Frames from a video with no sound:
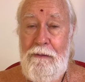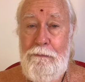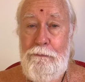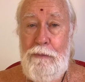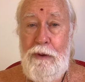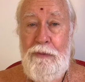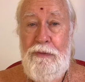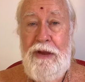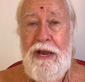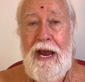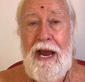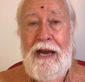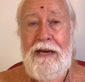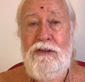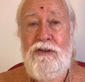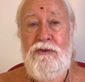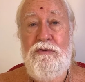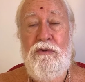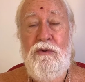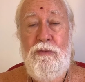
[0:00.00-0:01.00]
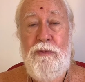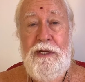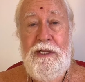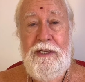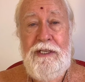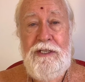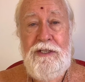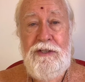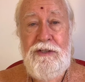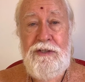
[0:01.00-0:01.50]
But the actual
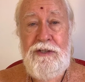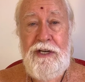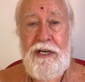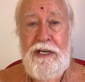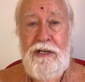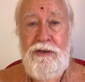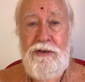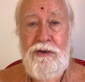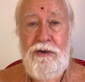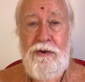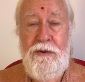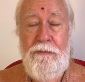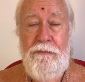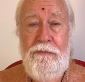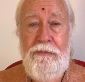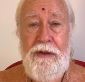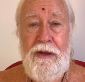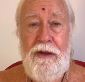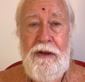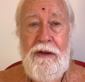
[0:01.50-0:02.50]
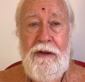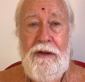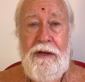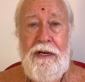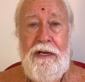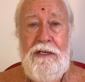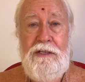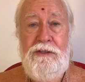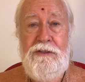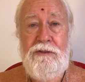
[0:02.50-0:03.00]
religious teacher
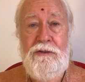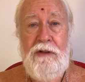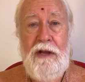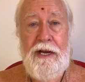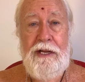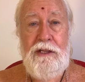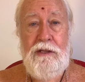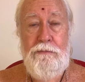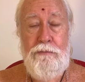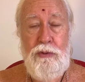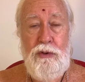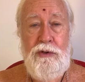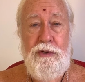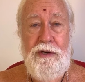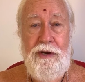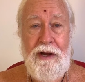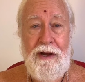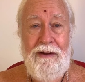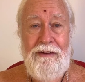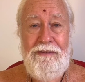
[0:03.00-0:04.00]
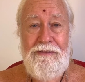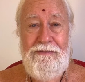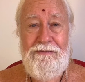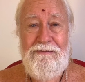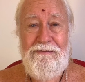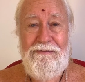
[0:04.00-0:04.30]
is like the Buddha.